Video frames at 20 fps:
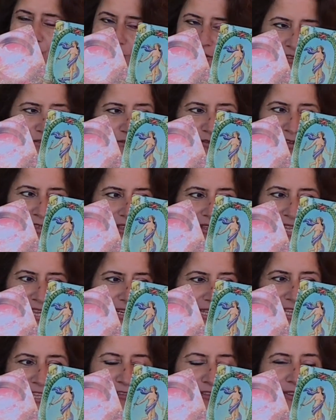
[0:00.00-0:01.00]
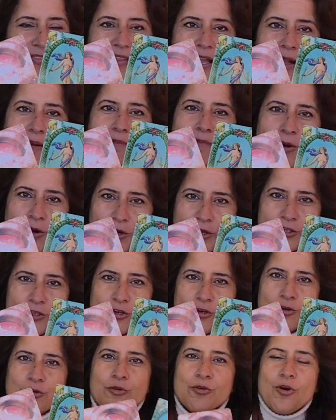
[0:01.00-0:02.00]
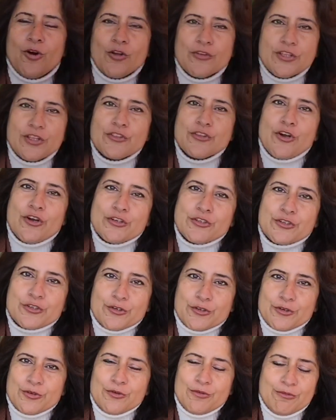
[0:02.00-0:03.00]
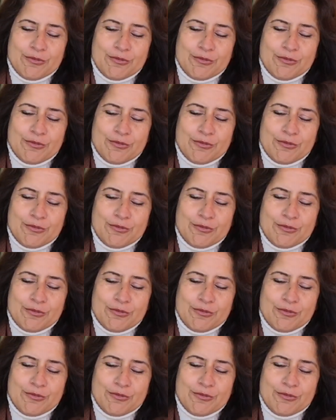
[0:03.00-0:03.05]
just let even that part go, or the thought go,